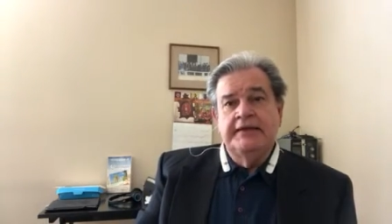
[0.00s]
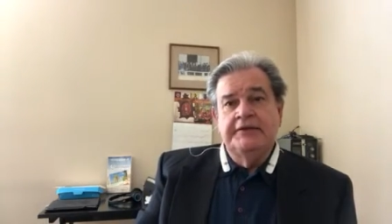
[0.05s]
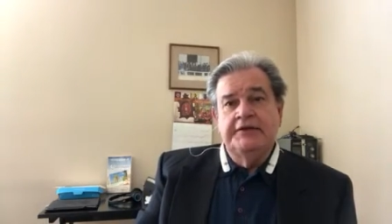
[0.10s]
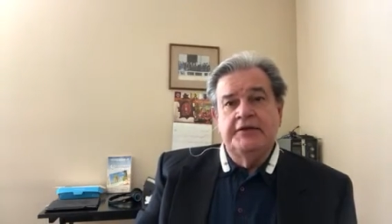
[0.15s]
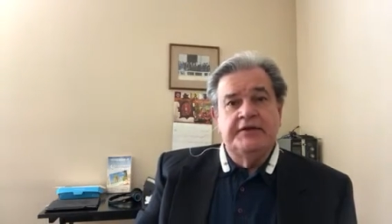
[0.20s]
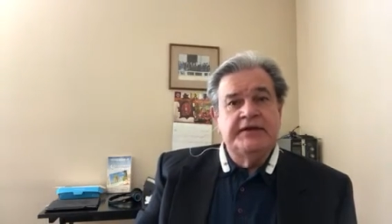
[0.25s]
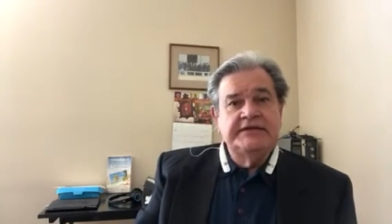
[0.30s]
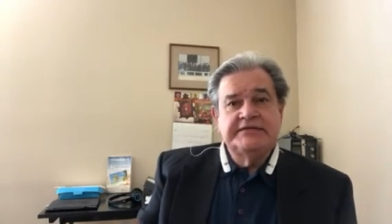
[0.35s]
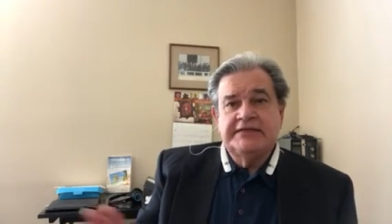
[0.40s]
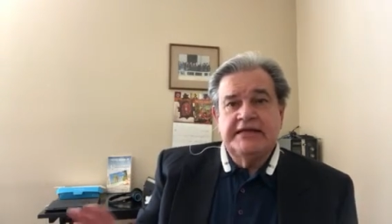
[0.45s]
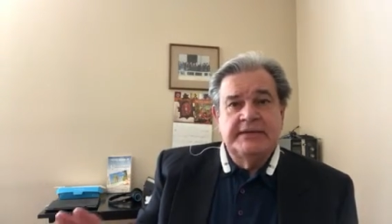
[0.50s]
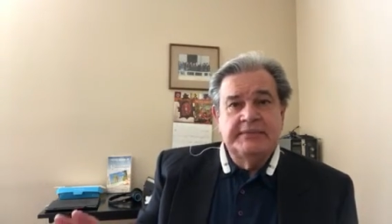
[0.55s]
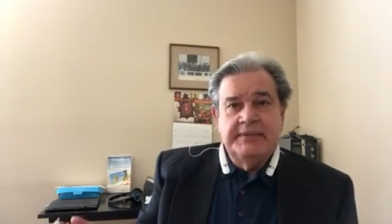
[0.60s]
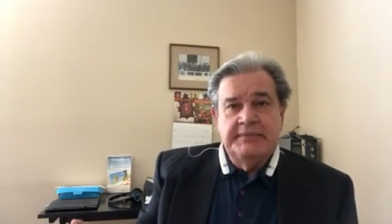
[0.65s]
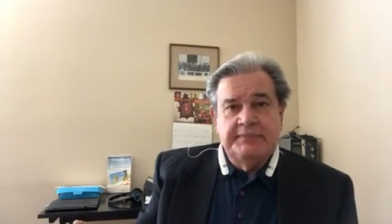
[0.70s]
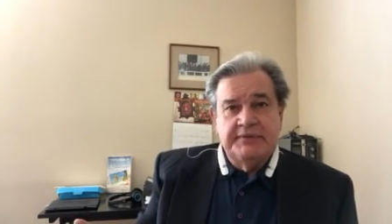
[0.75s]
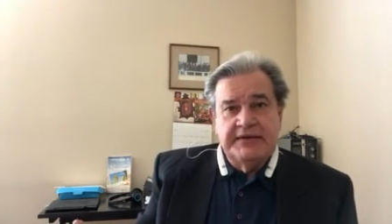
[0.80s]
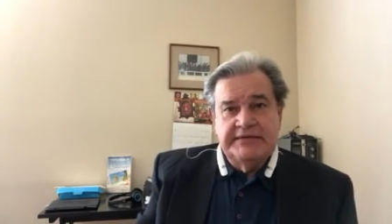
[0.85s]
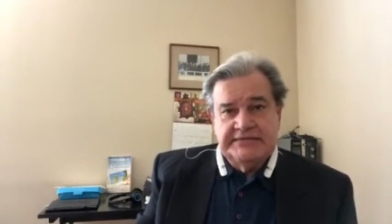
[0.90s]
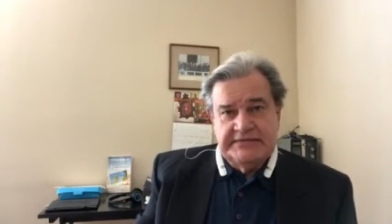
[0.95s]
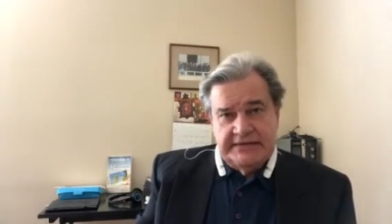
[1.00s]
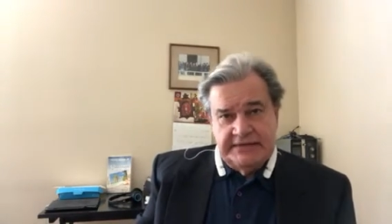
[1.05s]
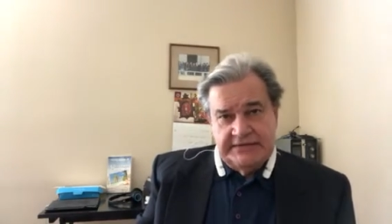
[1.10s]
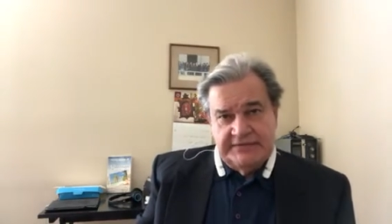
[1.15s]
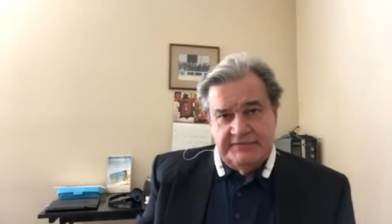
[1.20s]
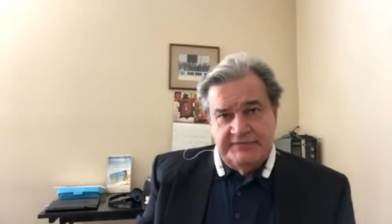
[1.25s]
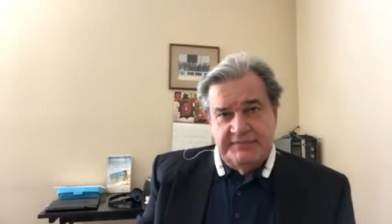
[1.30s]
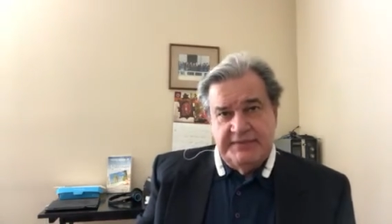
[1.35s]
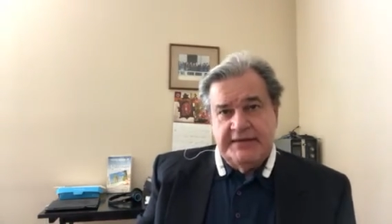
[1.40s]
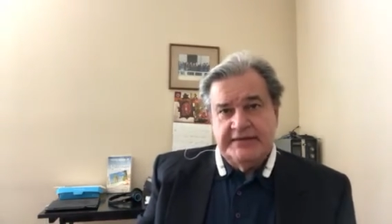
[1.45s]
You know, he's going to be
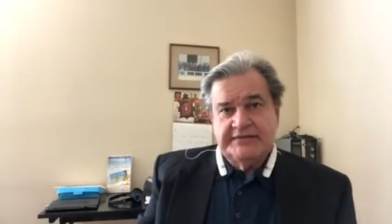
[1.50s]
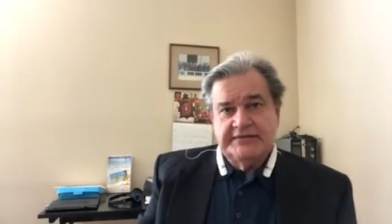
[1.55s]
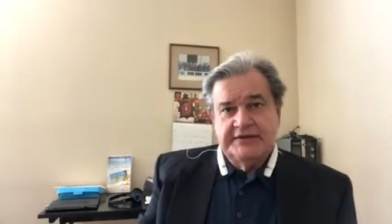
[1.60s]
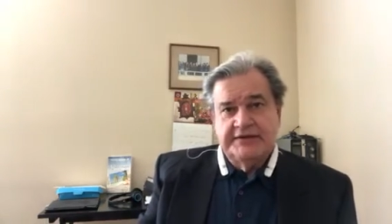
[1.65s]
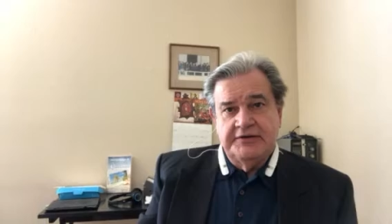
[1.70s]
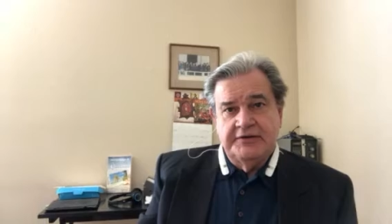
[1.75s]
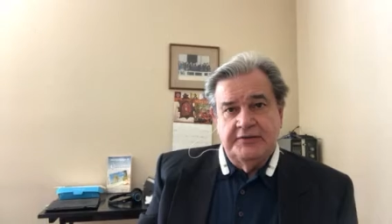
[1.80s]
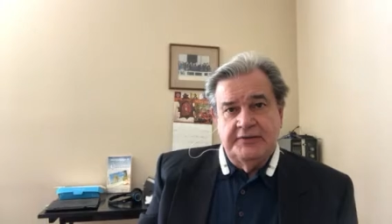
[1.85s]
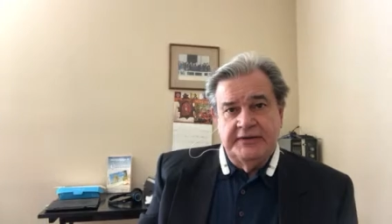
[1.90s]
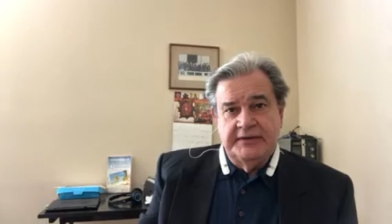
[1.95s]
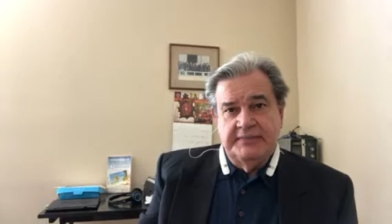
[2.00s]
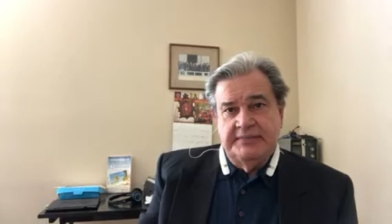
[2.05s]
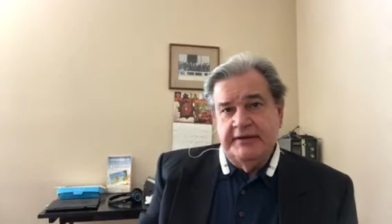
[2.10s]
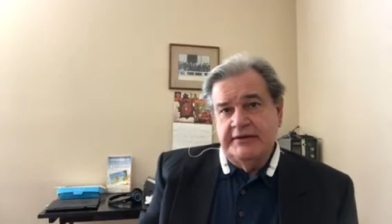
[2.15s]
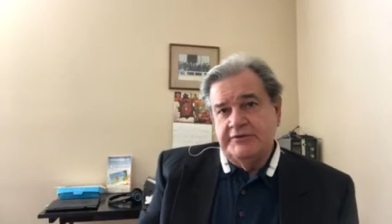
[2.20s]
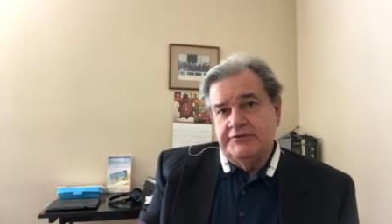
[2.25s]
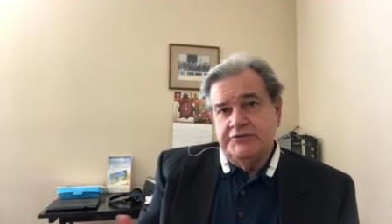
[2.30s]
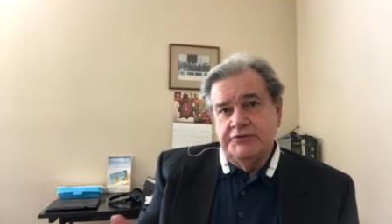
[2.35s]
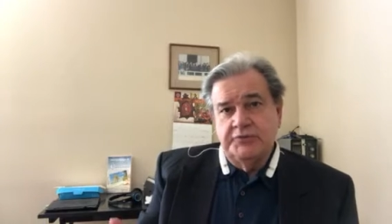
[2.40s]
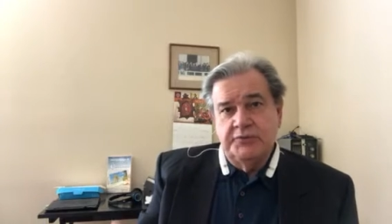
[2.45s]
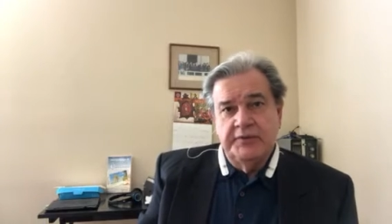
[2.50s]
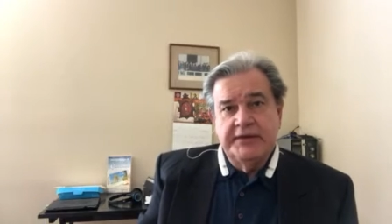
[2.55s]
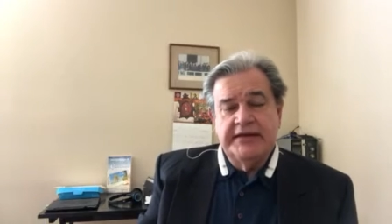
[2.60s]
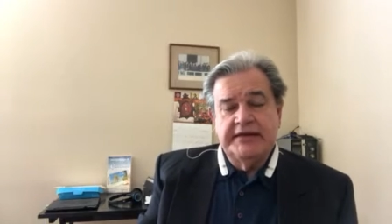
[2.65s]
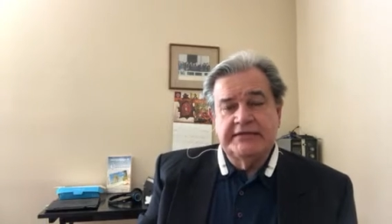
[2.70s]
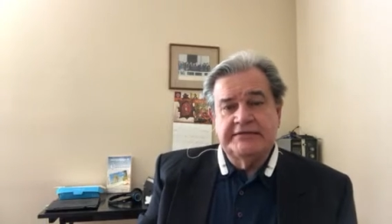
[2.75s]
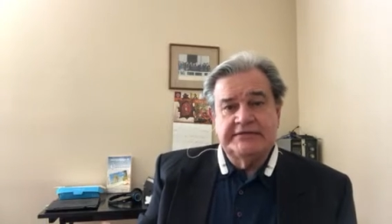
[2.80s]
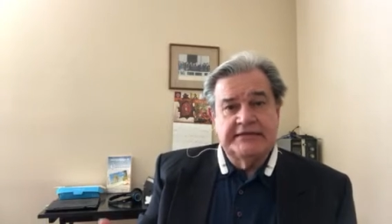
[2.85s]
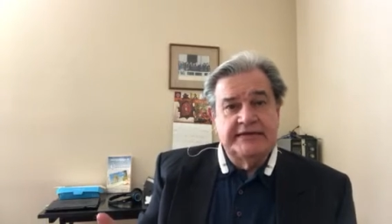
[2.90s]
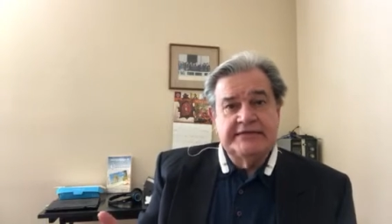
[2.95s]
president of Mexico in about two
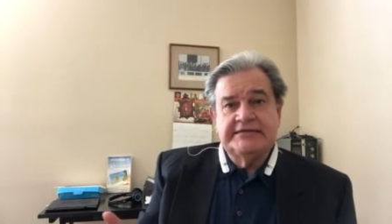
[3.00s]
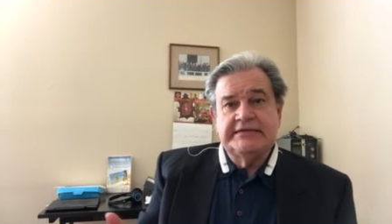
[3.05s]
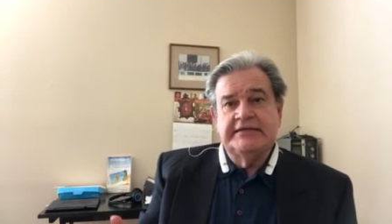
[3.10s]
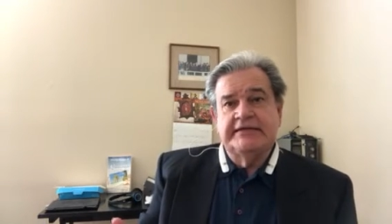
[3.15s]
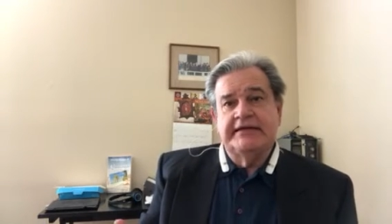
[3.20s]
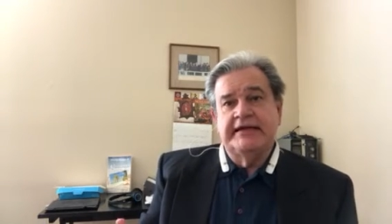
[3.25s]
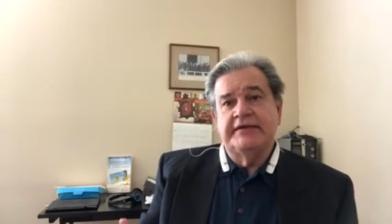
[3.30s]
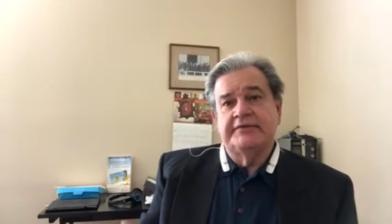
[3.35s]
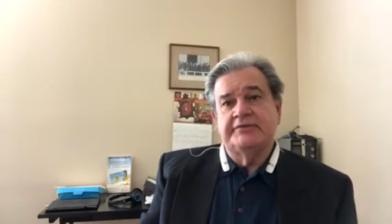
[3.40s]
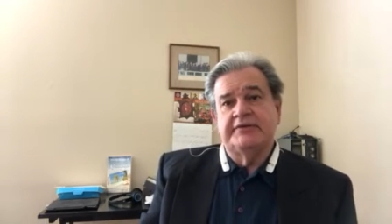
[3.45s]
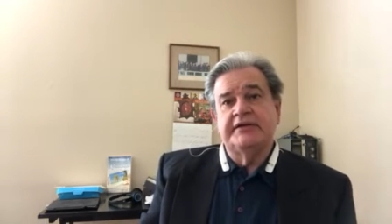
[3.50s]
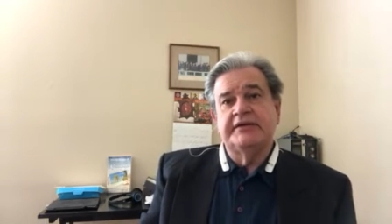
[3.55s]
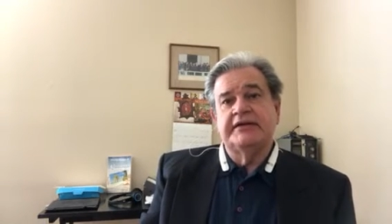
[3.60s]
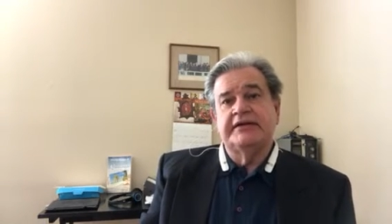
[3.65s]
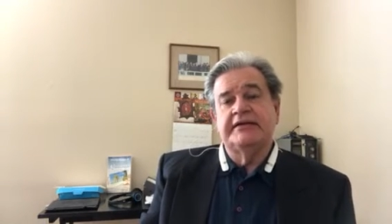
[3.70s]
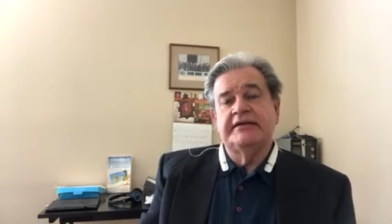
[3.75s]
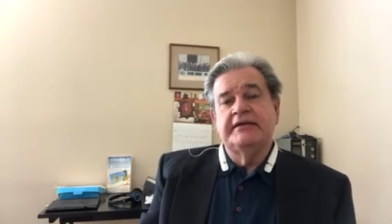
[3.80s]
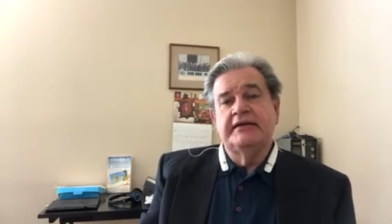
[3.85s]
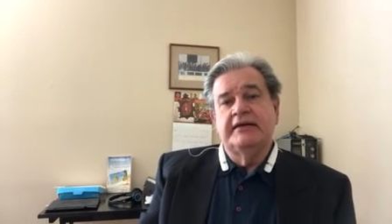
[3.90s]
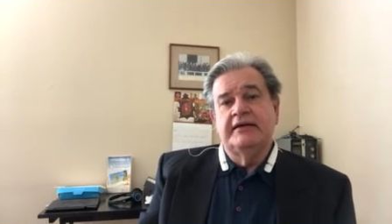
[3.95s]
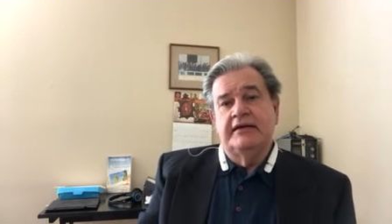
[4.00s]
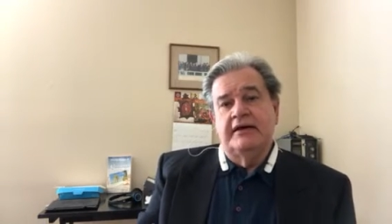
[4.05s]
weeks, less than that, really,